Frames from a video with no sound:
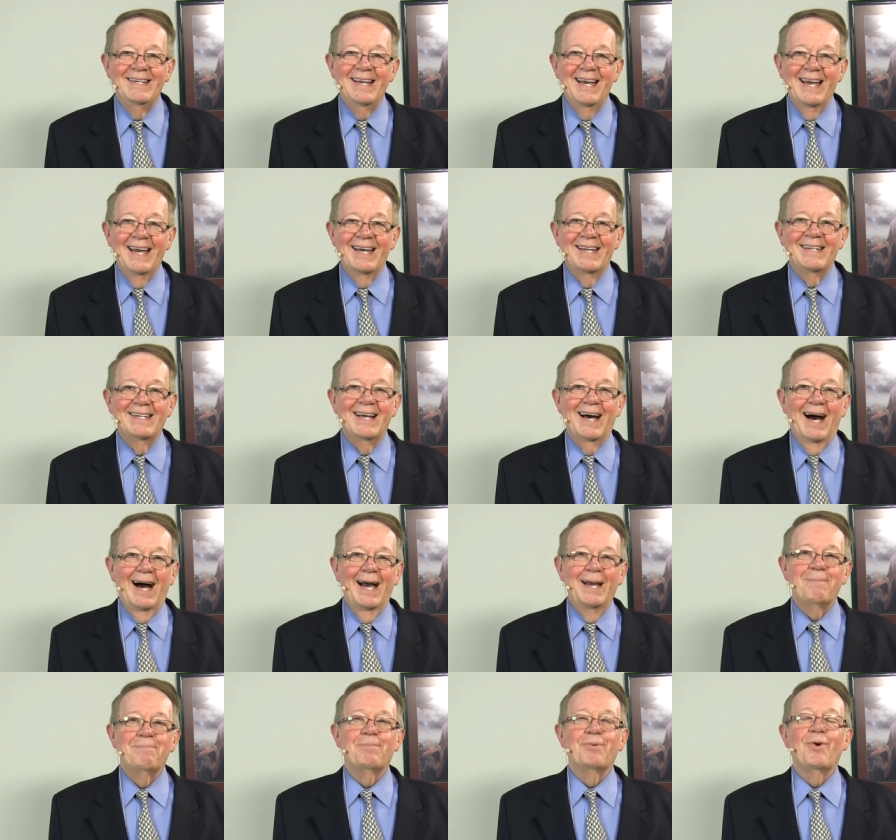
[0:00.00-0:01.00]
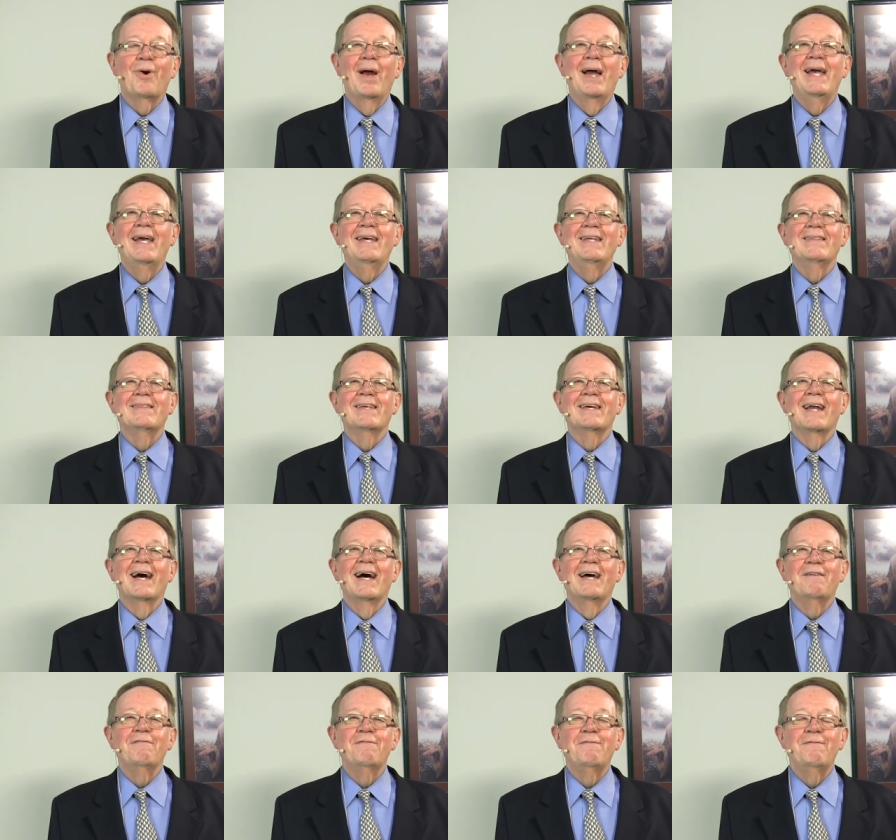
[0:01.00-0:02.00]
And I pray that
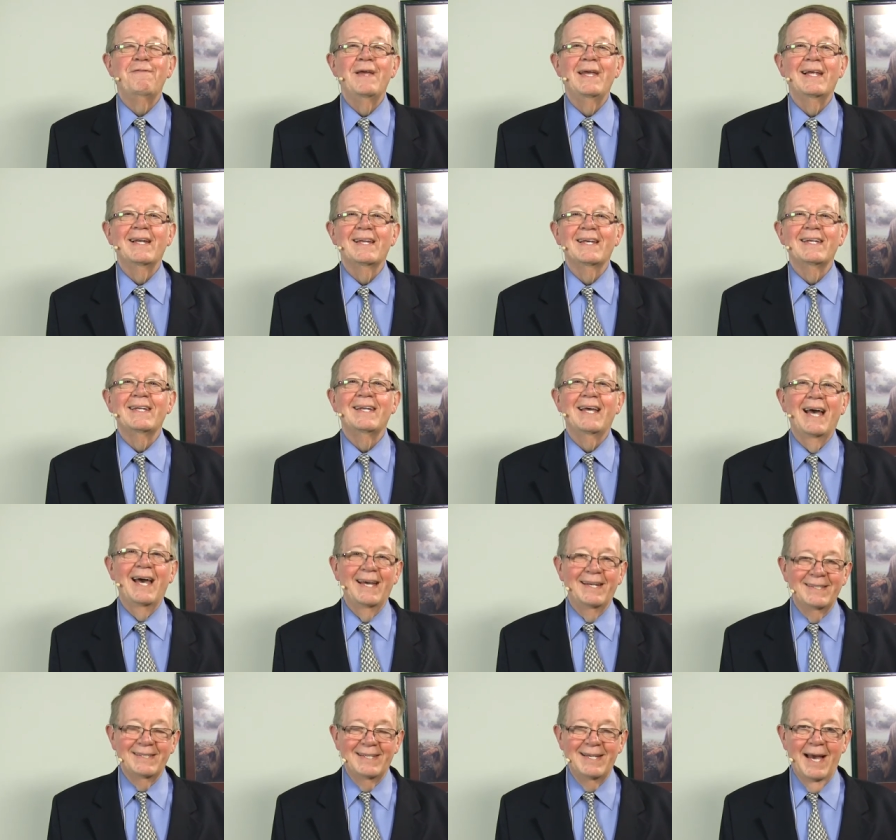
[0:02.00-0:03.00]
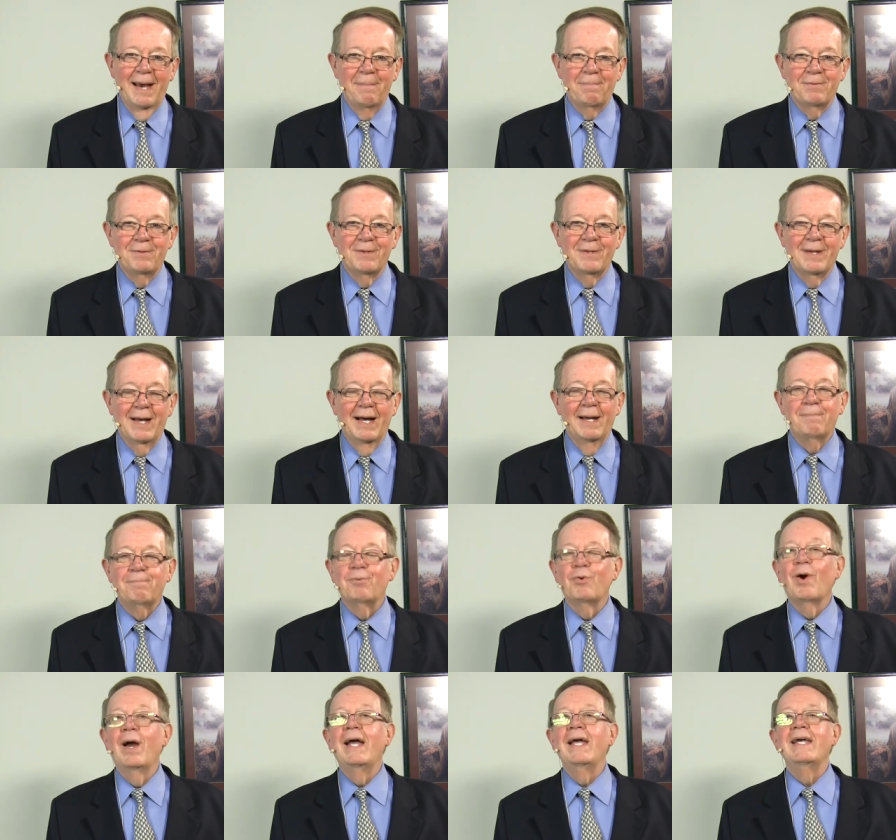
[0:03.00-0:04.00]
I feel it at depth. I
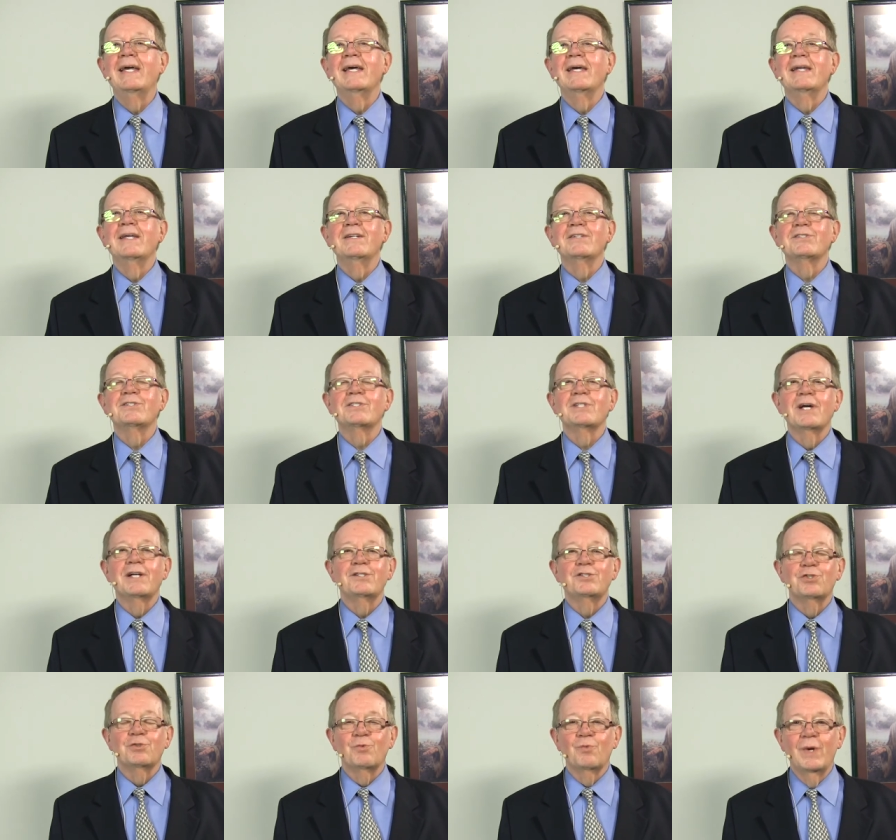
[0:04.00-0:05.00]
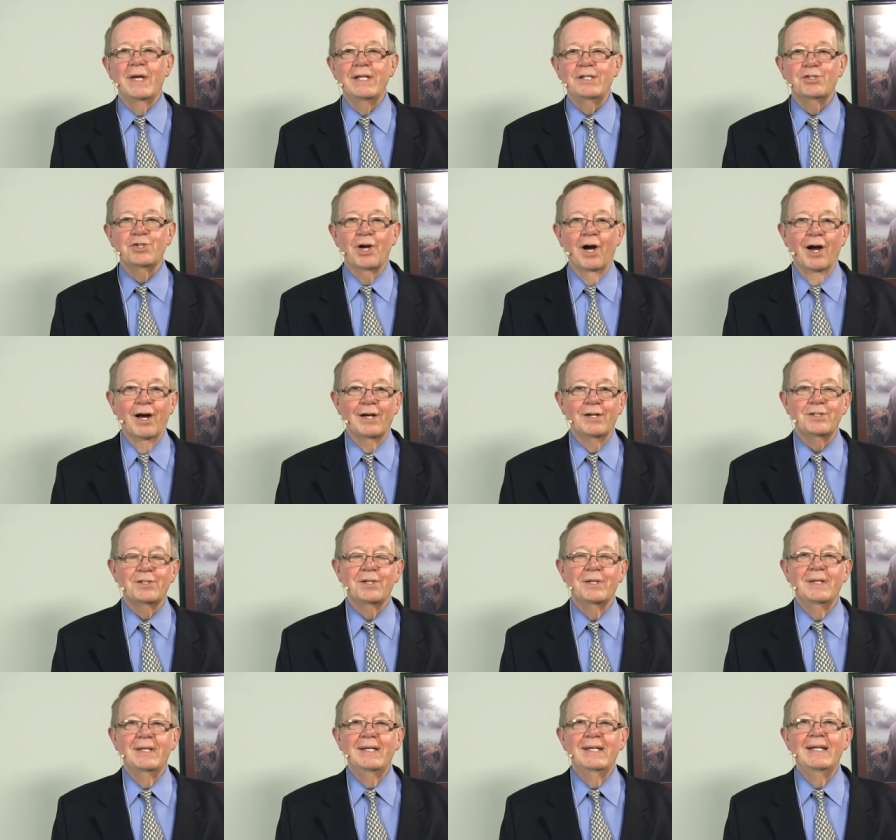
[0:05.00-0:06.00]
pray it is such a recharge,
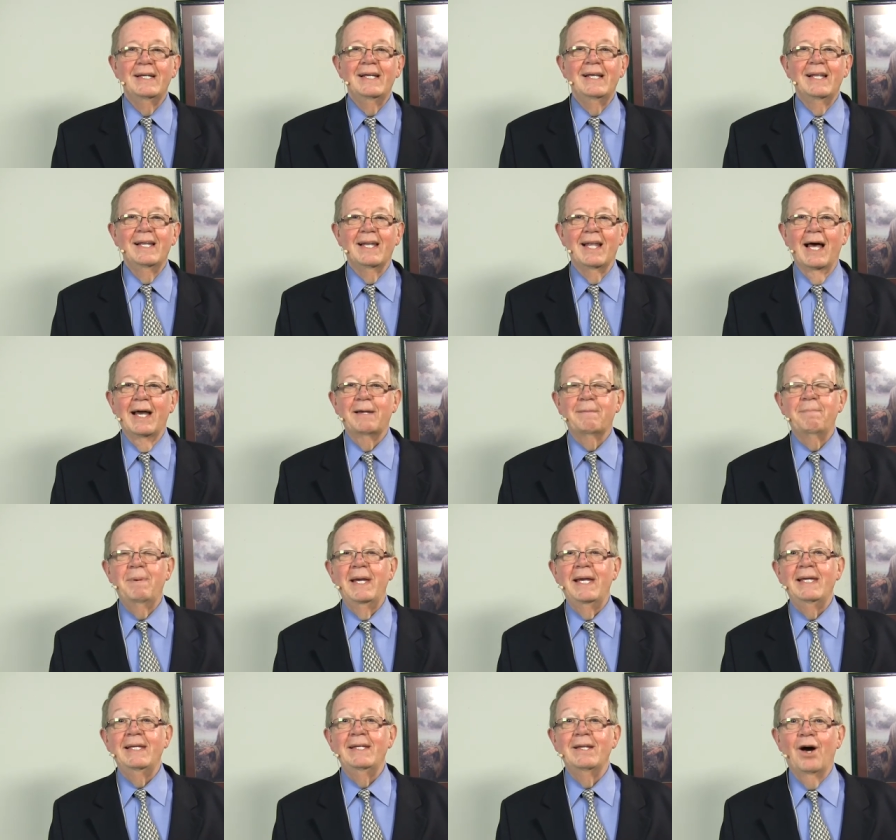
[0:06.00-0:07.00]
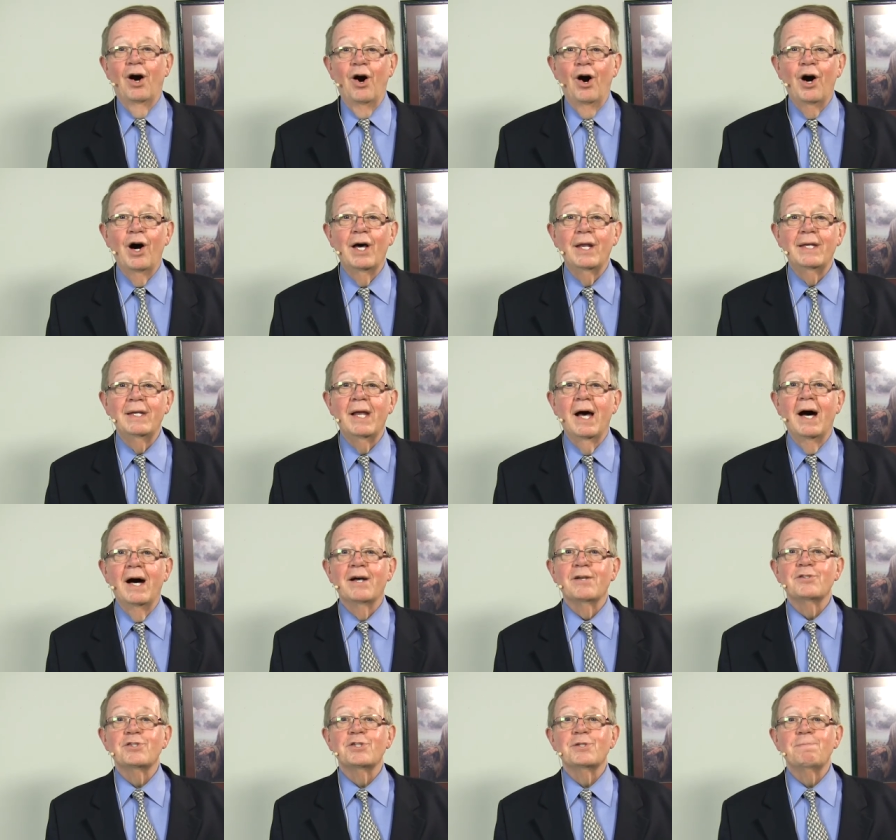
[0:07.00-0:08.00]
like being on
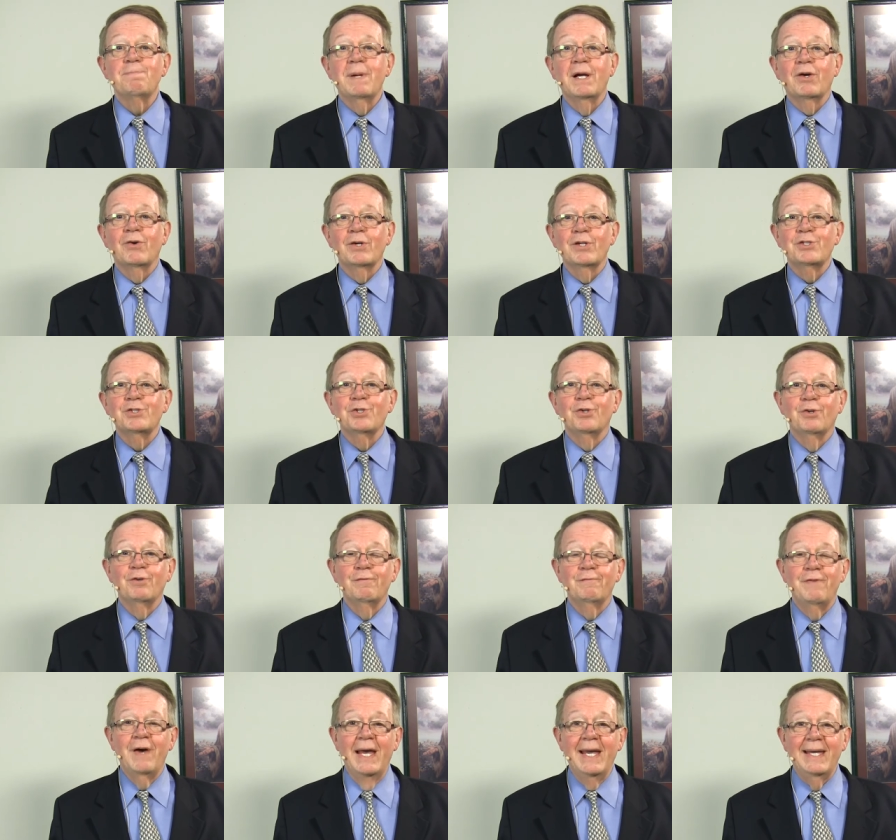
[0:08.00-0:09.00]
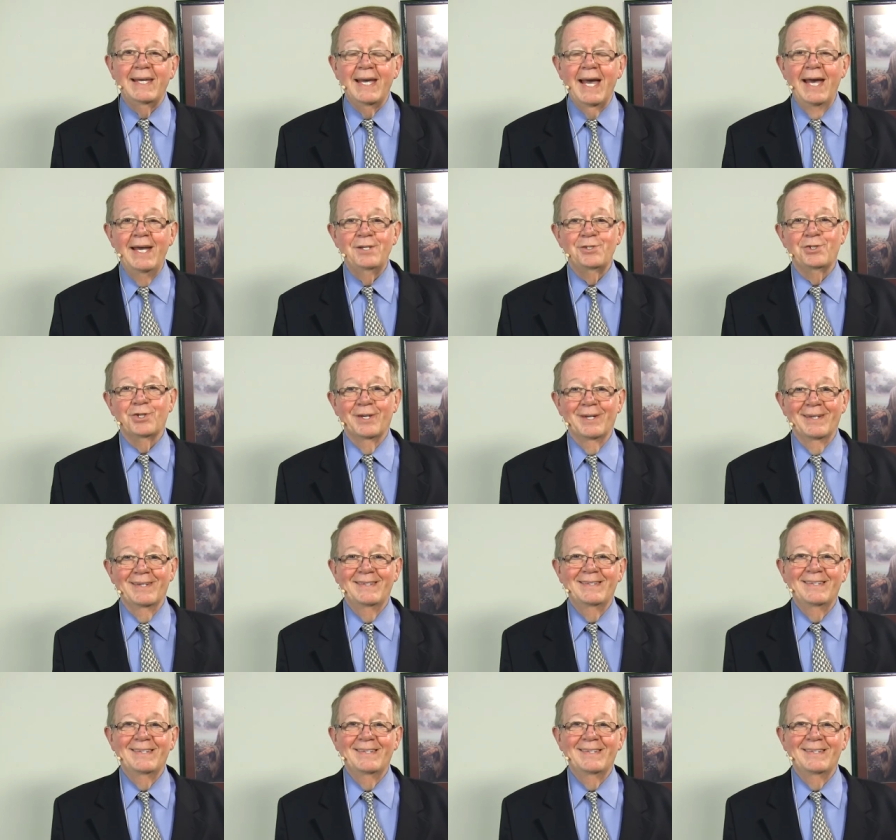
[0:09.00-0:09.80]
a spiritual vacation.